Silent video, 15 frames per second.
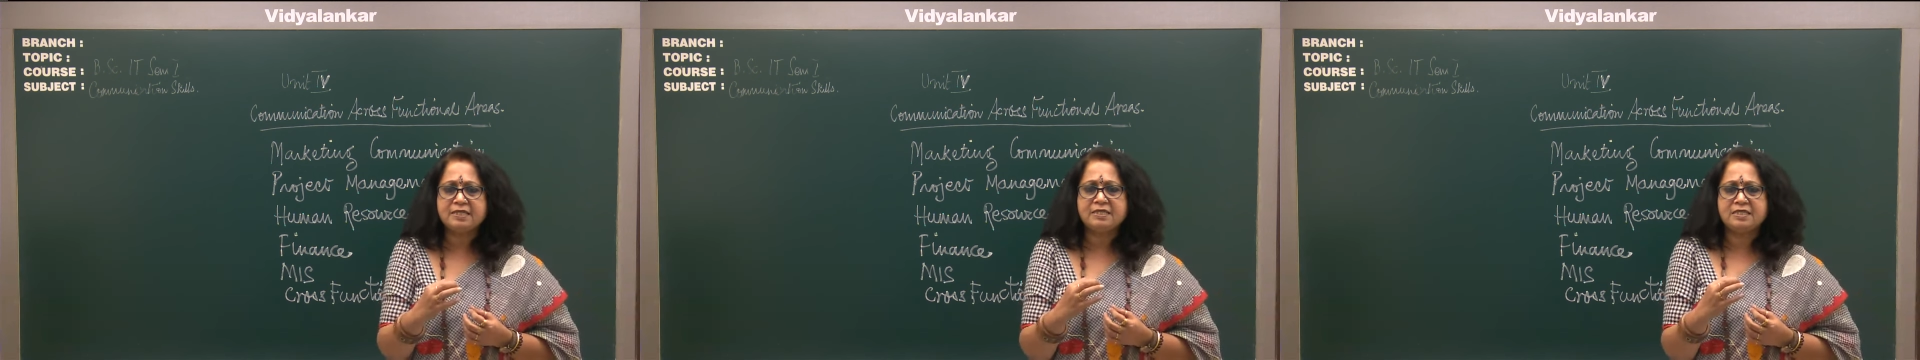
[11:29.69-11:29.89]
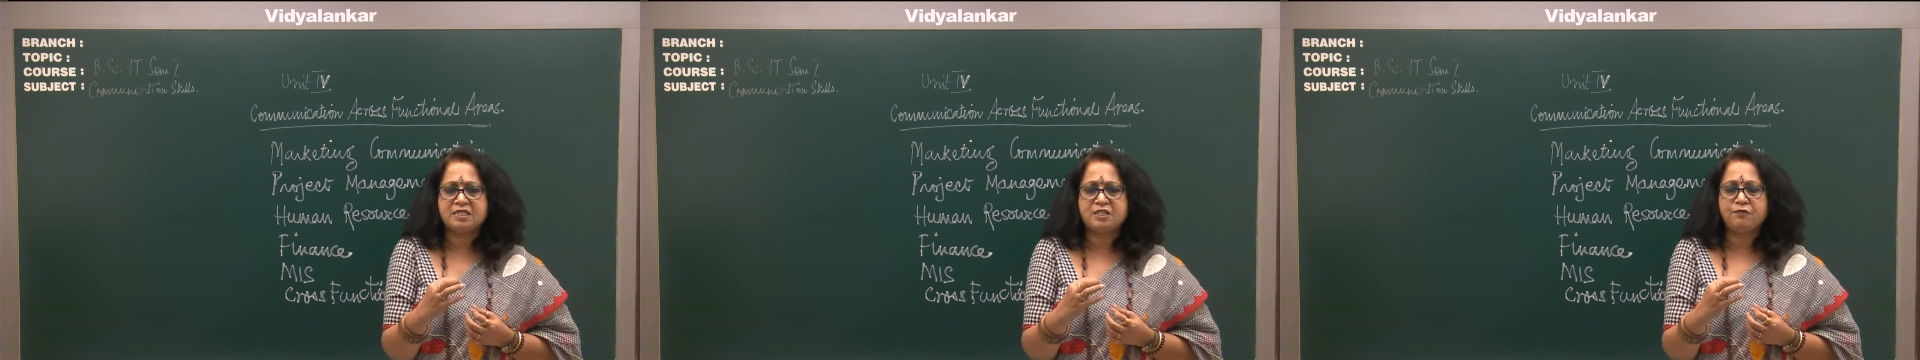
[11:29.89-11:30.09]

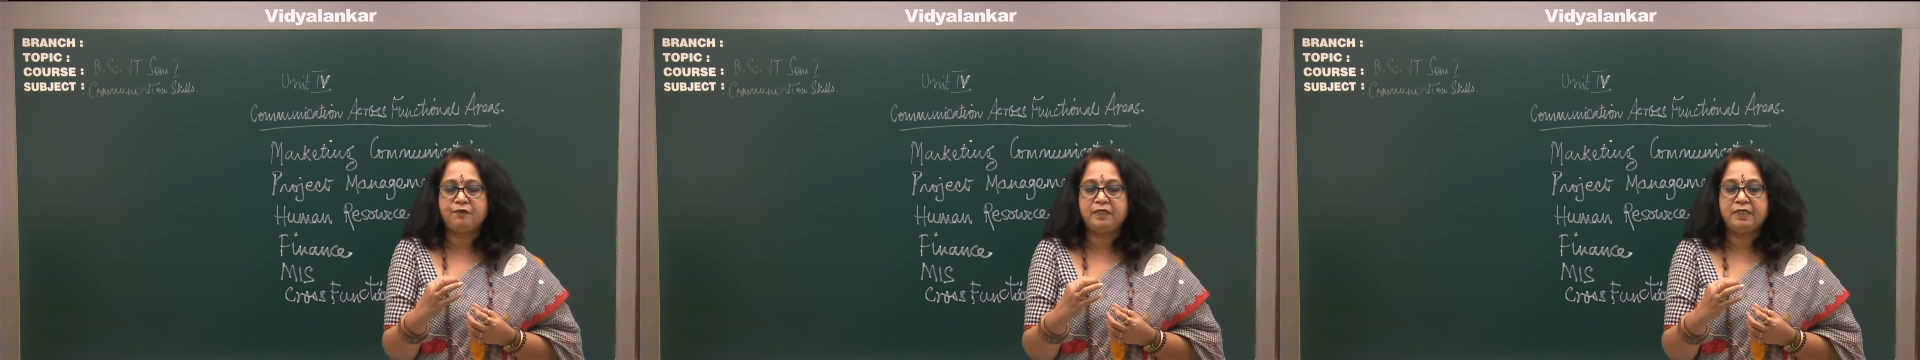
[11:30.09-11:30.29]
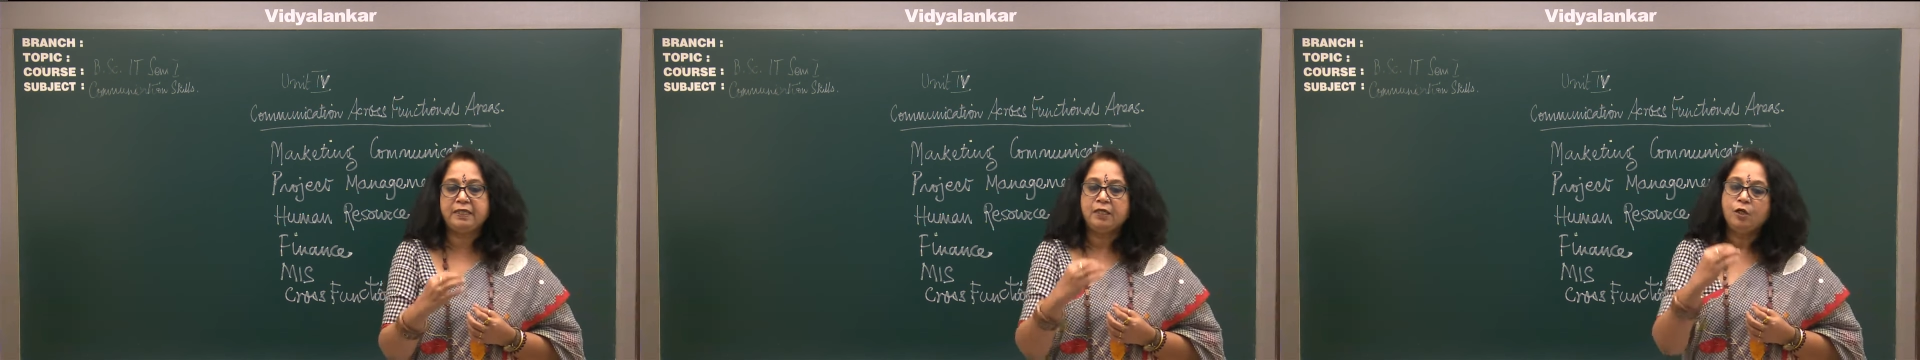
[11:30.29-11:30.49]

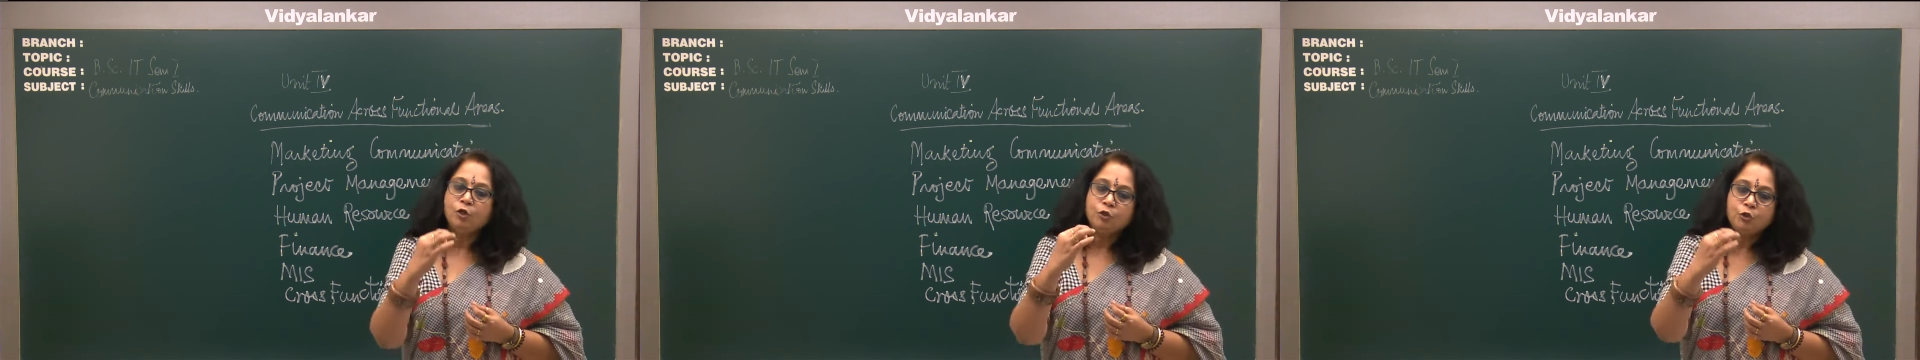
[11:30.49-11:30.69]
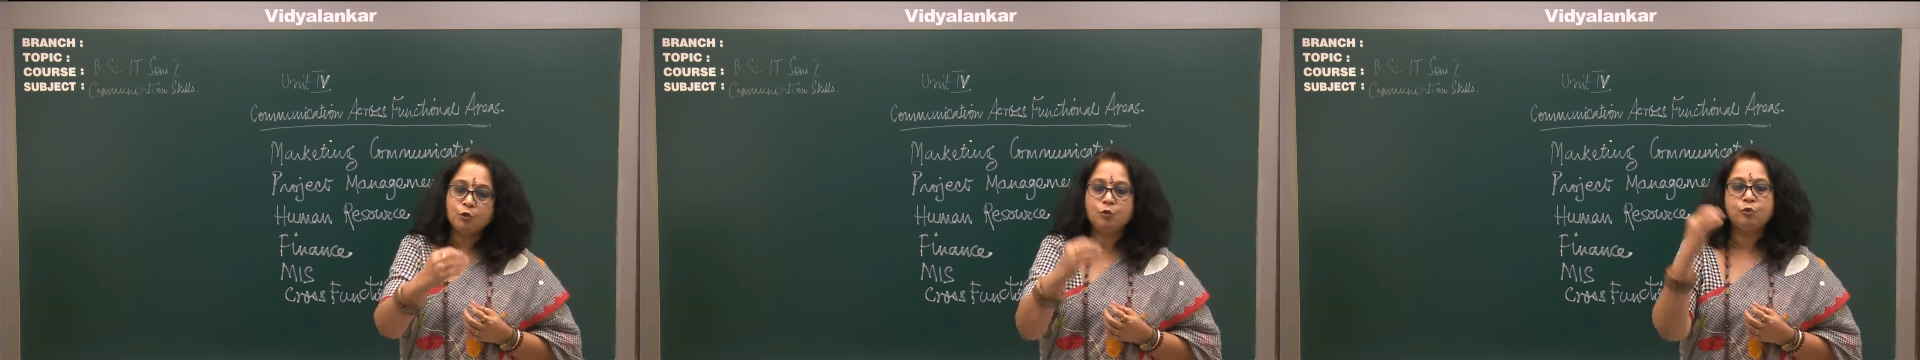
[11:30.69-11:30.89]
sensitively
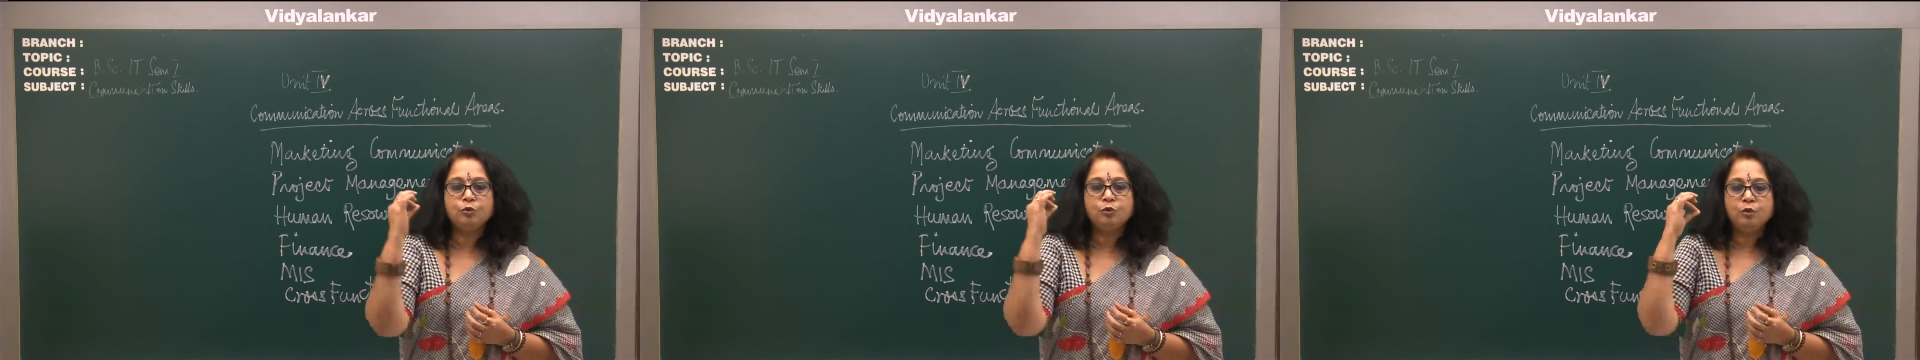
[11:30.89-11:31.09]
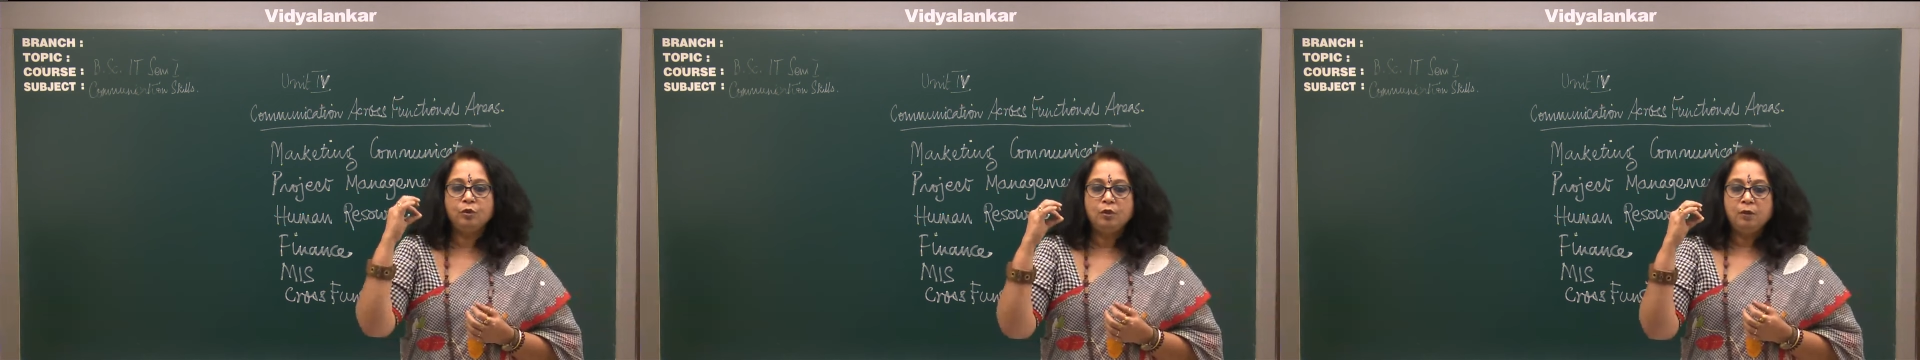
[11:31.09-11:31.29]

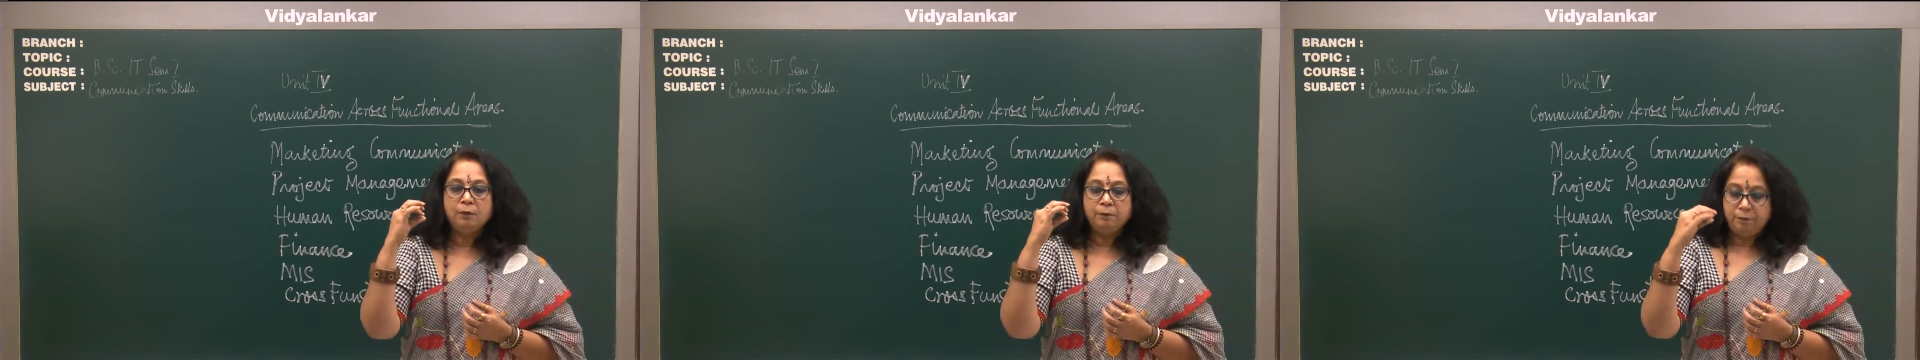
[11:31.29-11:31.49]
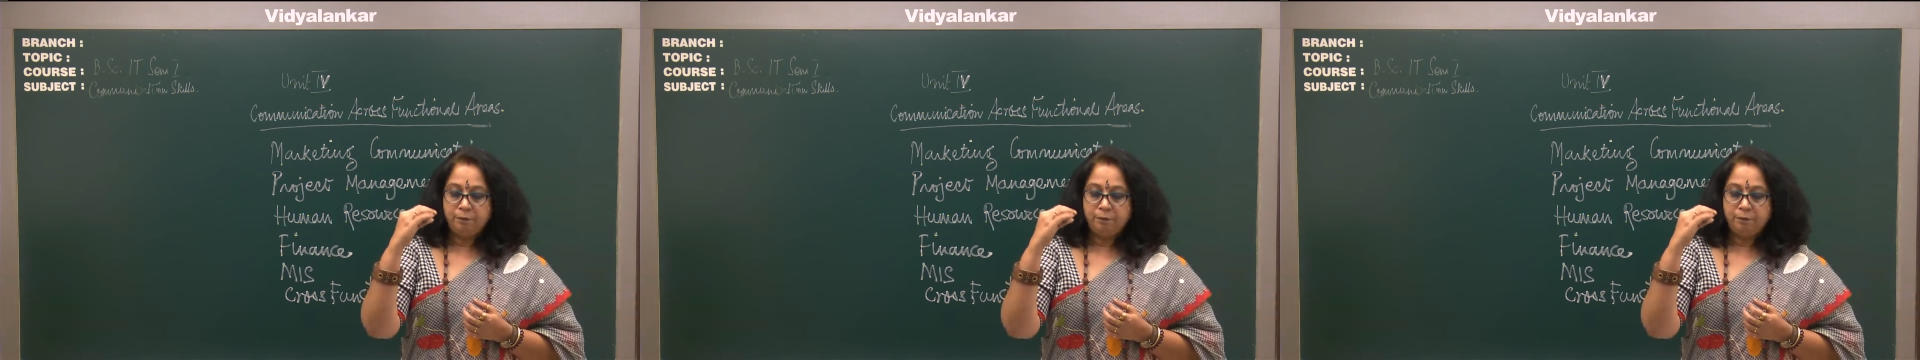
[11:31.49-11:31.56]
to